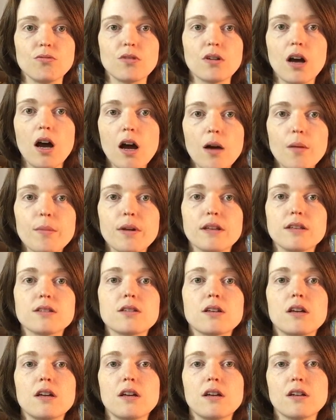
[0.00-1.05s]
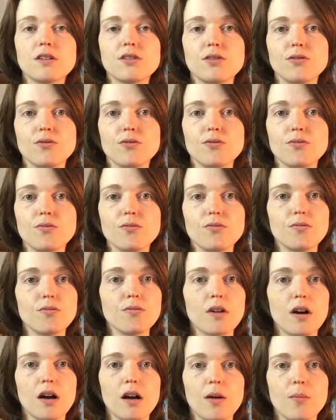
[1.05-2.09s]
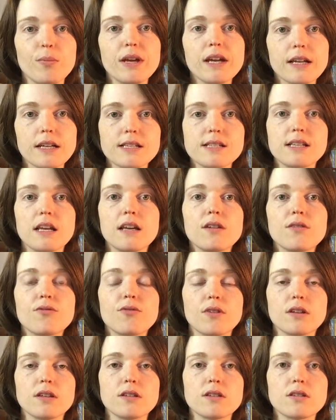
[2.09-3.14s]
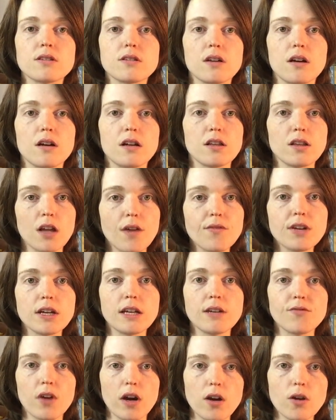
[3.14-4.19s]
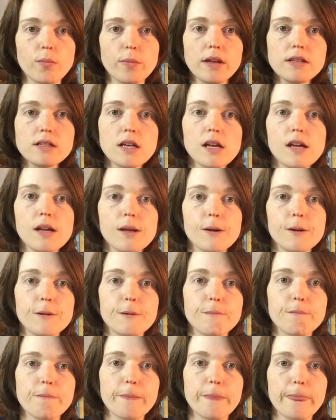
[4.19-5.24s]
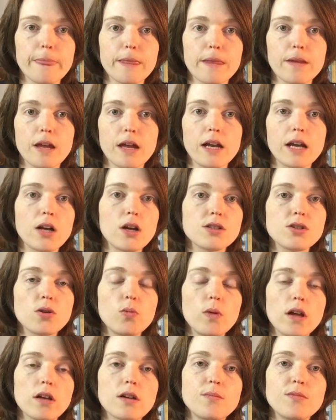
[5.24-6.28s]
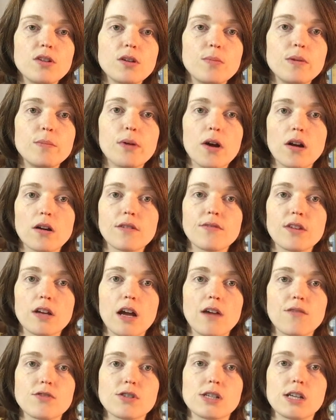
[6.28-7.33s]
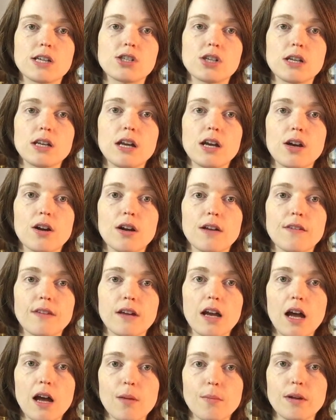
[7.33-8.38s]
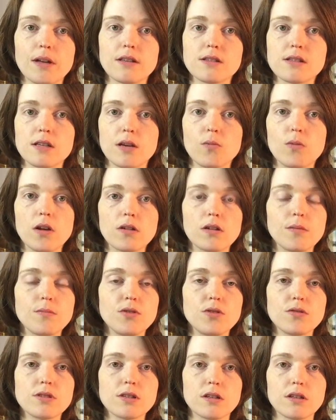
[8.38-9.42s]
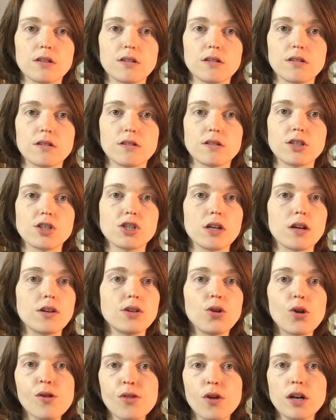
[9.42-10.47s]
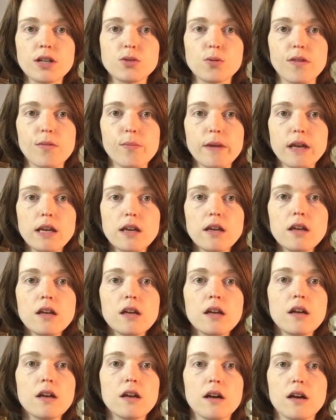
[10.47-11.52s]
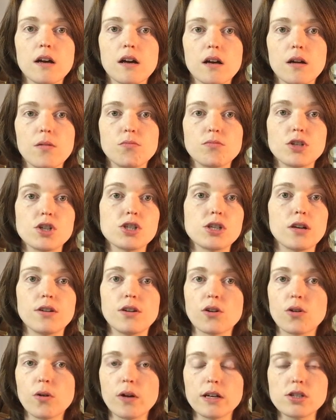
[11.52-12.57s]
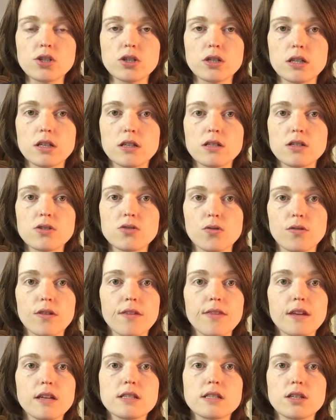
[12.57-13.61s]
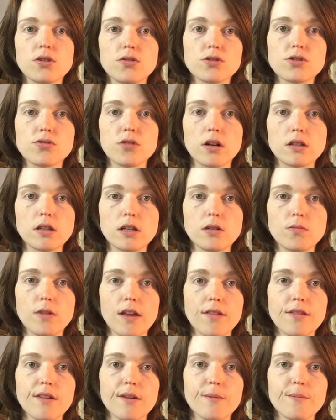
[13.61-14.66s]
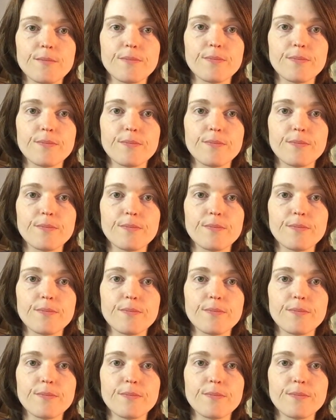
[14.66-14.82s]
come and to be in a safe and loving environment. And I also welcome you to be part of the conversation here in the comments. I welcome you to share your thoughts with me, to share your questions or the things that you're struggling with.